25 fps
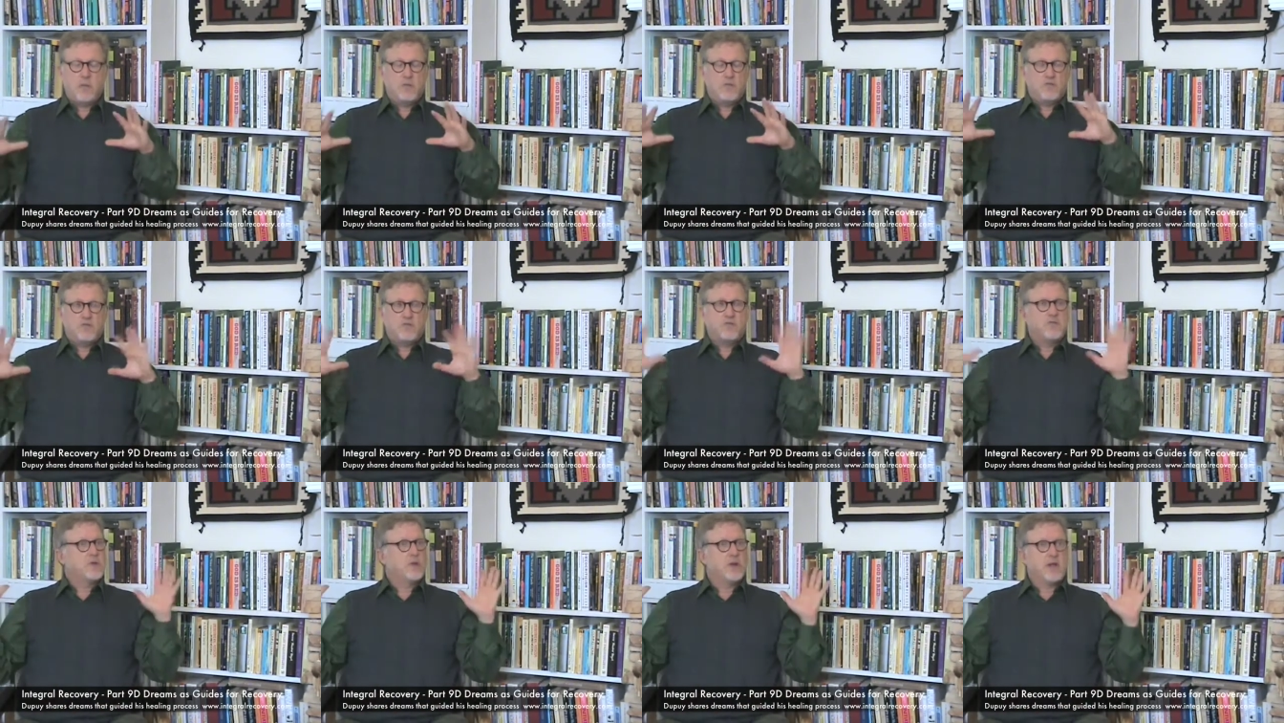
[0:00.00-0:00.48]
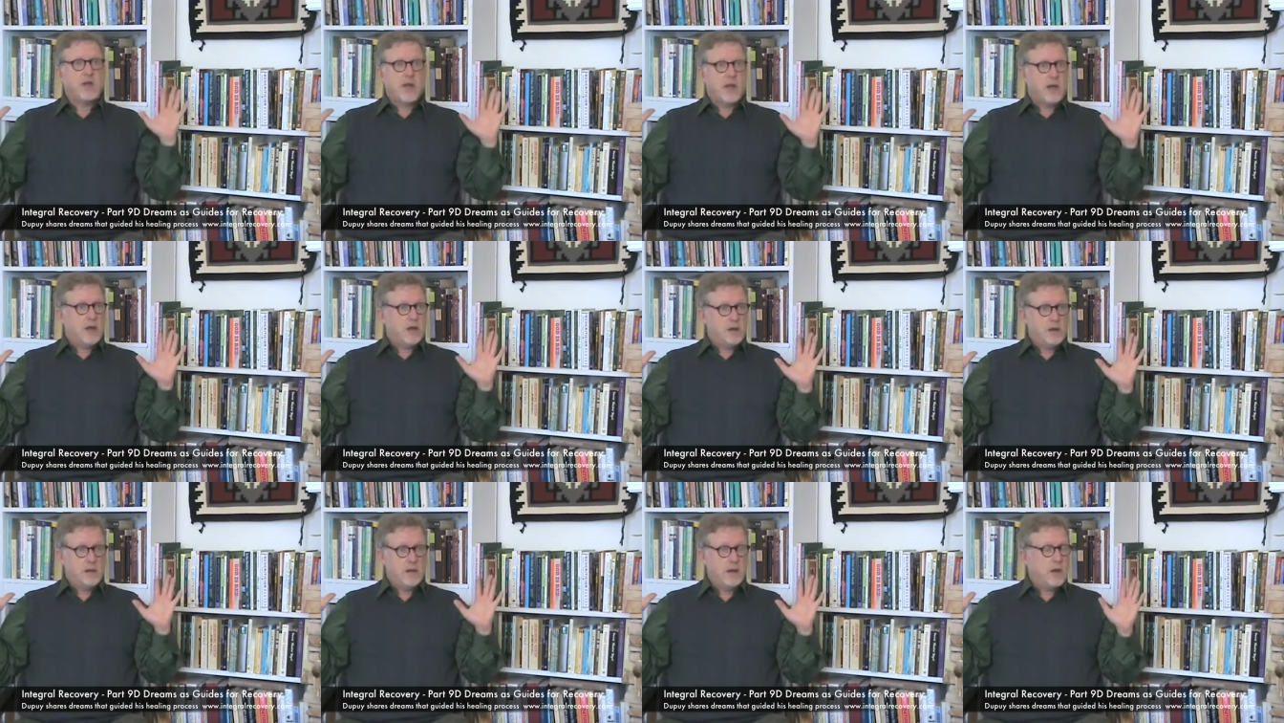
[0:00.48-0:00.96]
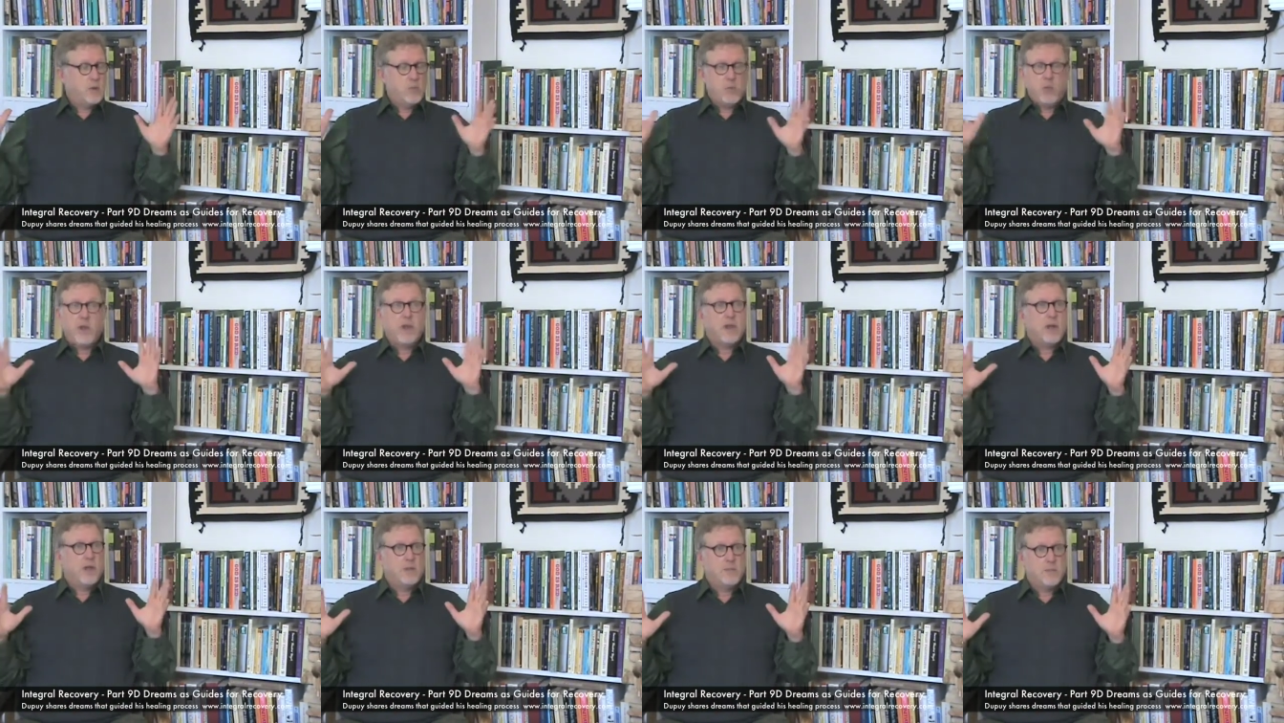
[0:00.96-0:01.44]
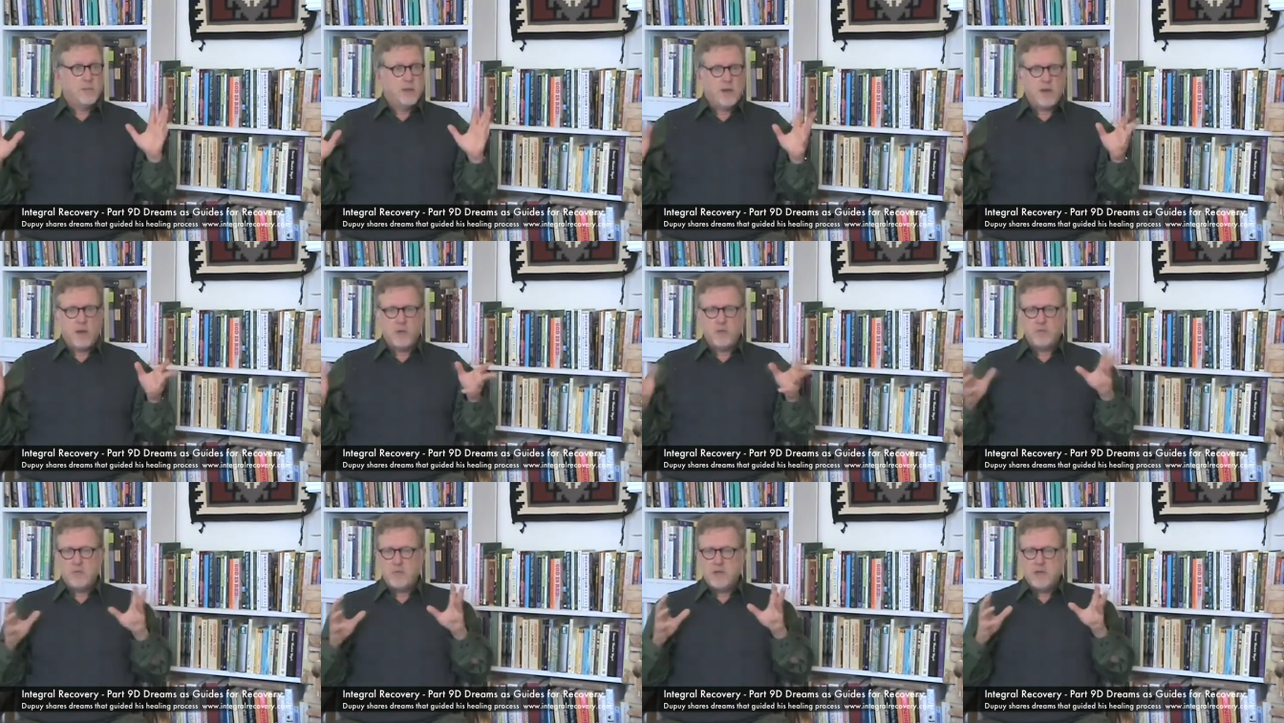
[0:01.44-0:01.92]
I would freak out and I'd wake up and
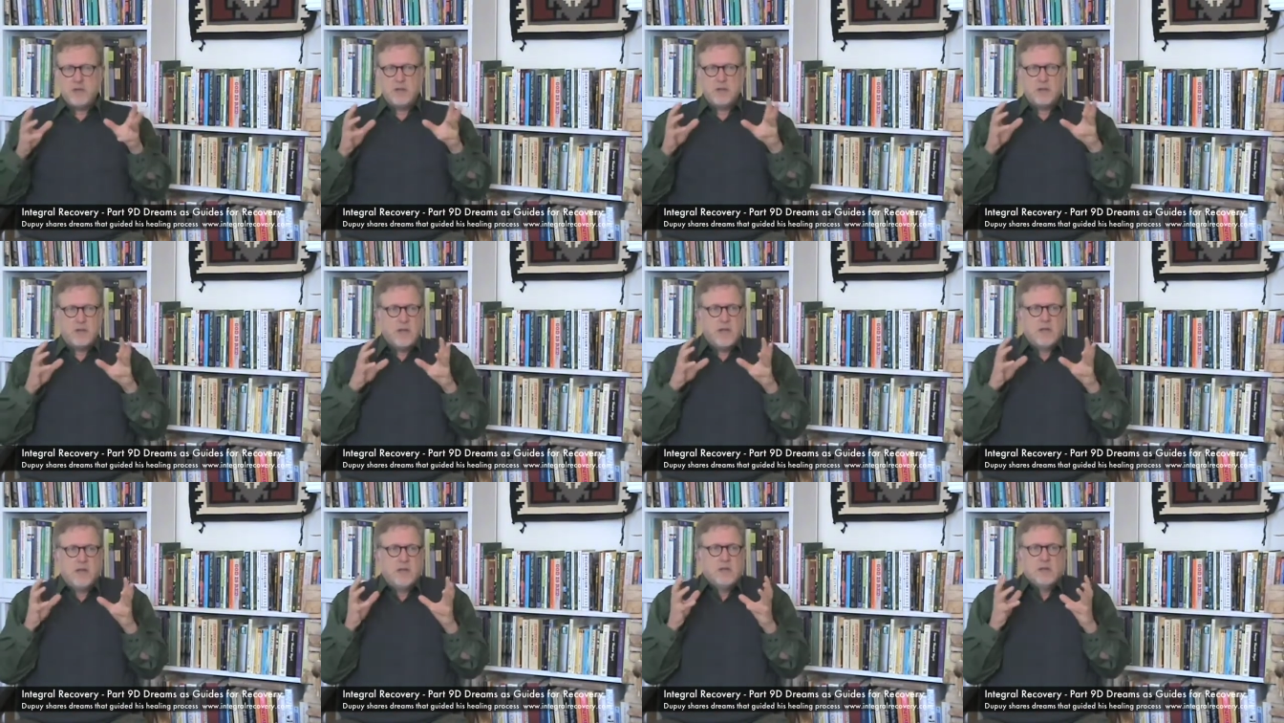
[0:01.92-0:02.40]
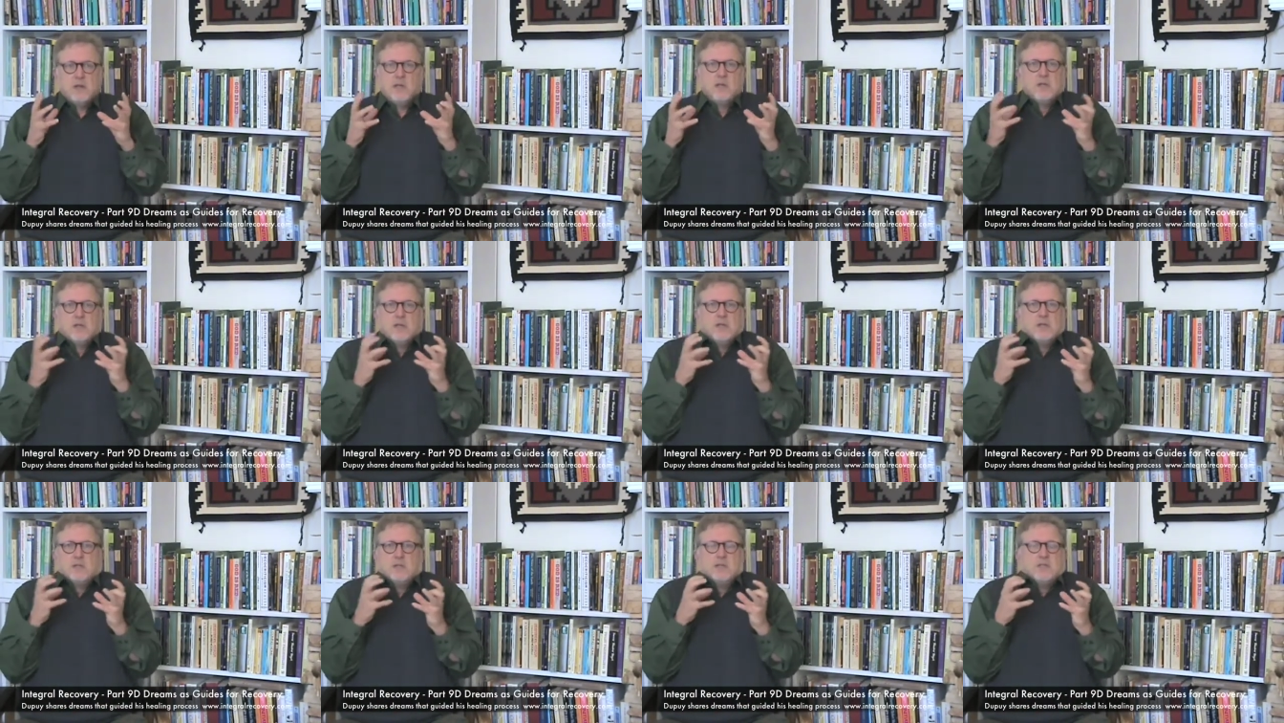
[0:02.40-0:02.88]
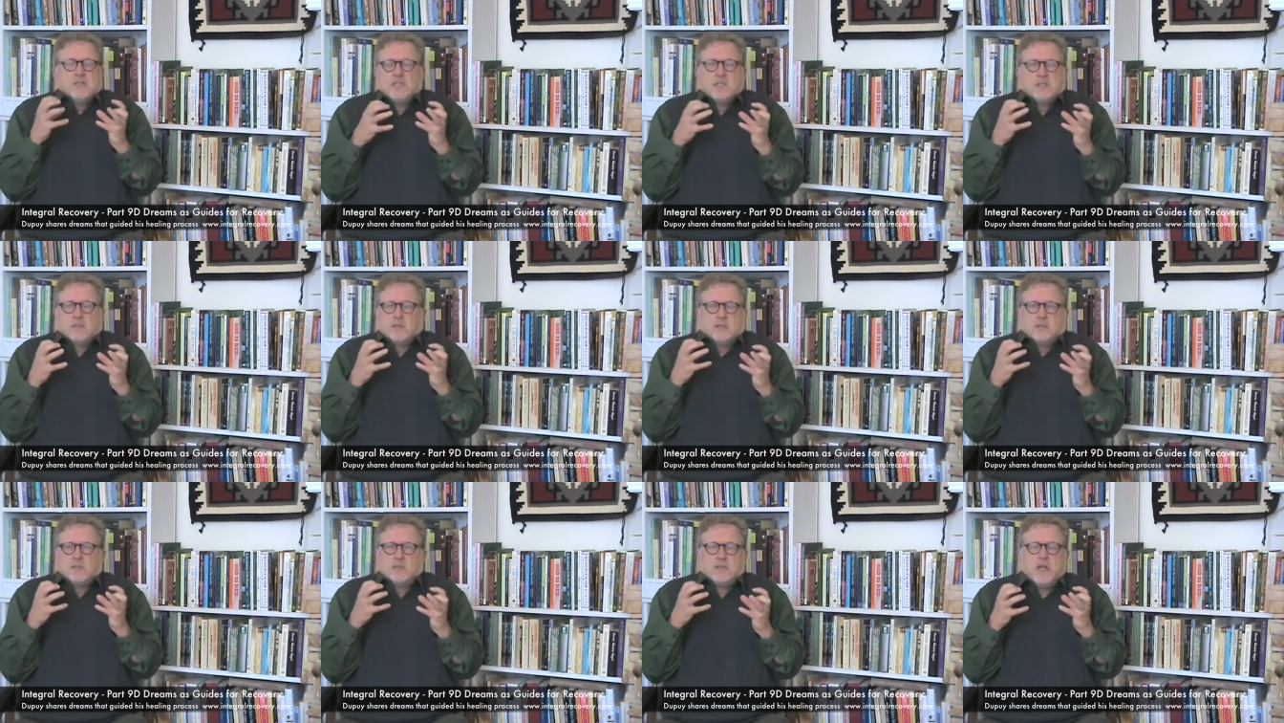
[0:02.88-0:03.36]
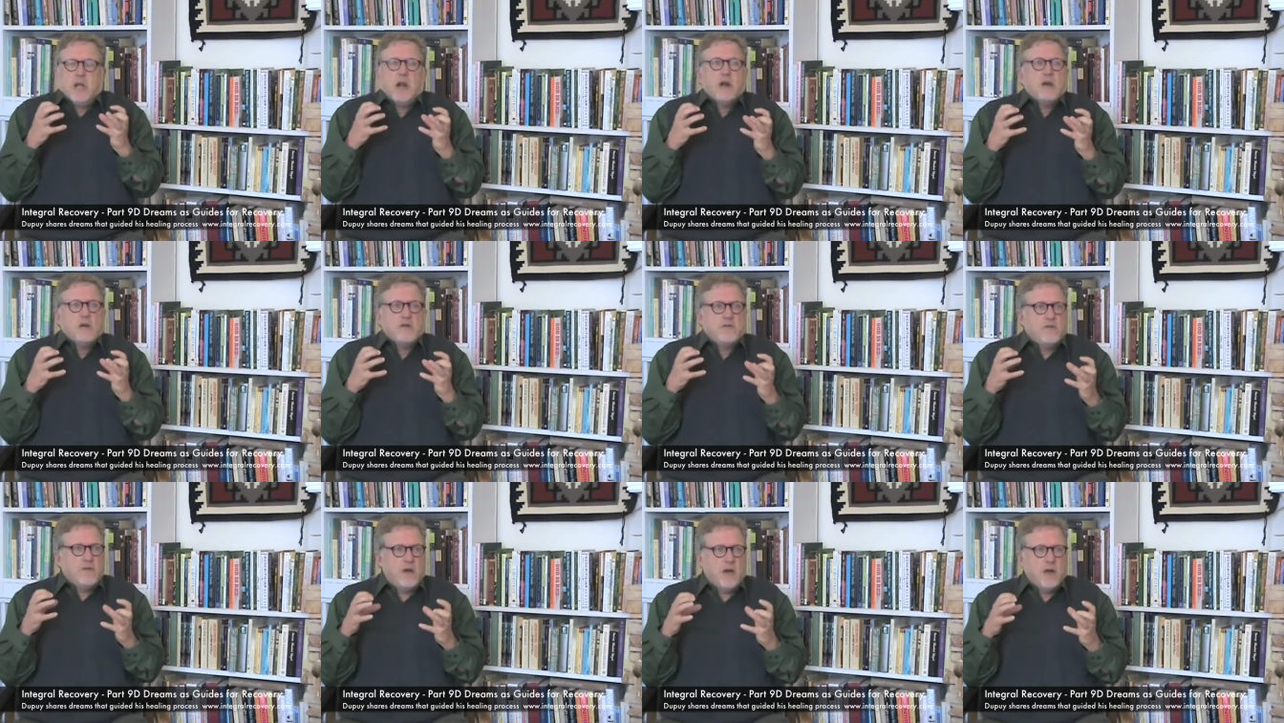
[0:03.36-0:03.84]
I would be like just
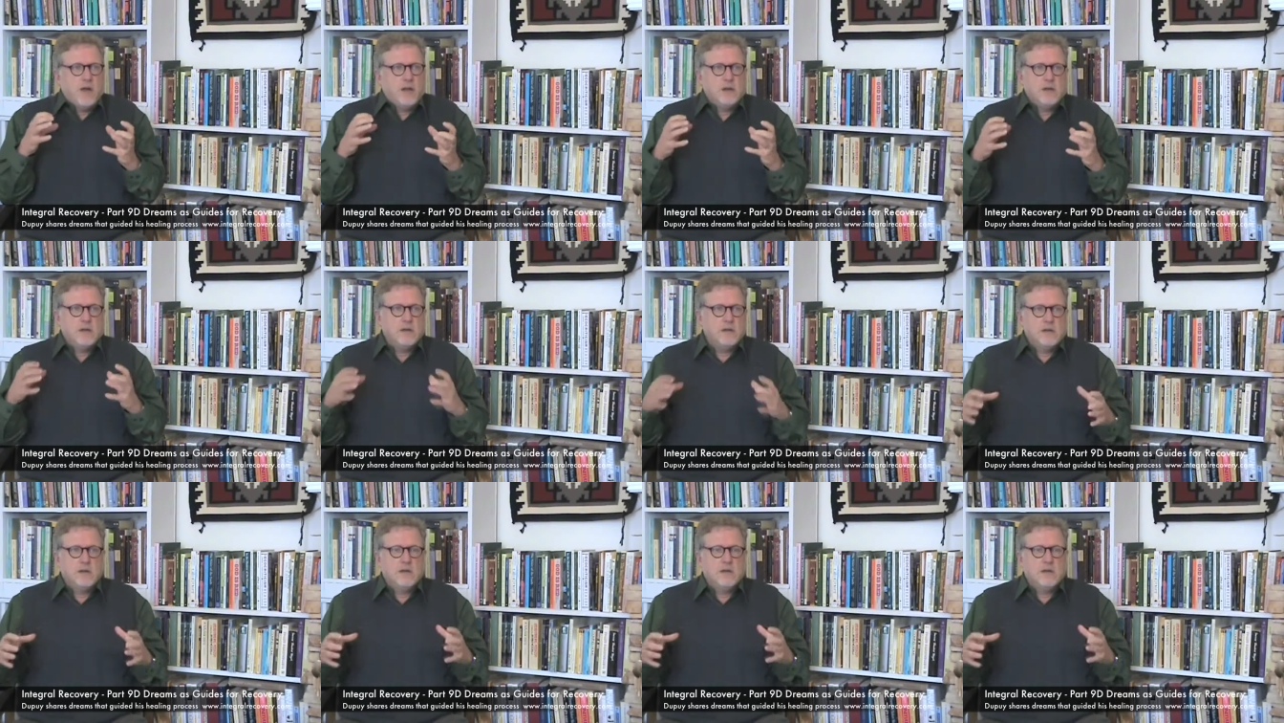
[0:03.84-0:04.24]
terrified